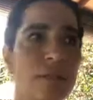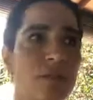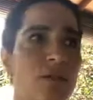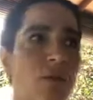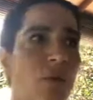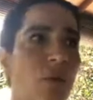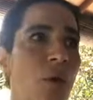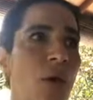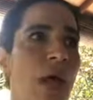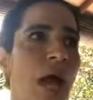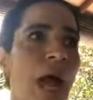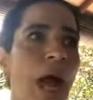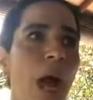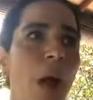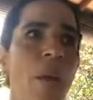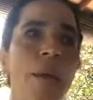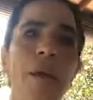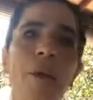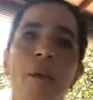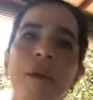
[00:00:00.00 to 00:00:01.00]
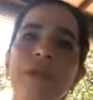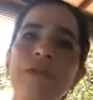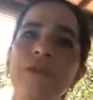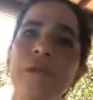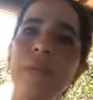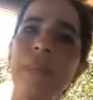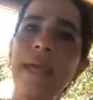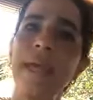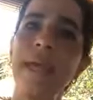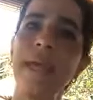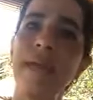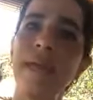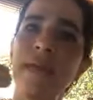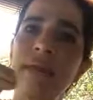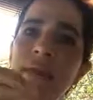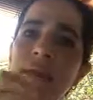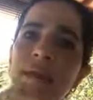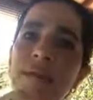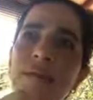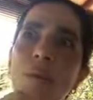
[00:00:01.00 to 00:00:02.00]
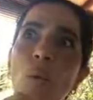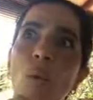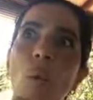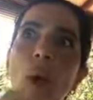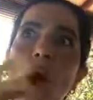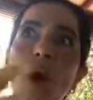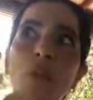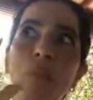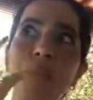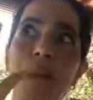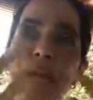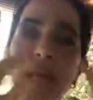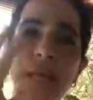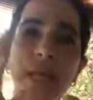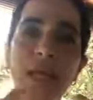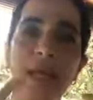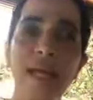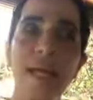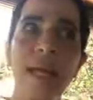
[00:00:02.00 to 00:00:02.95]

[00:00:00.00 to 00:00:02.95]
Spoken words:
So how are we going to make this well-being,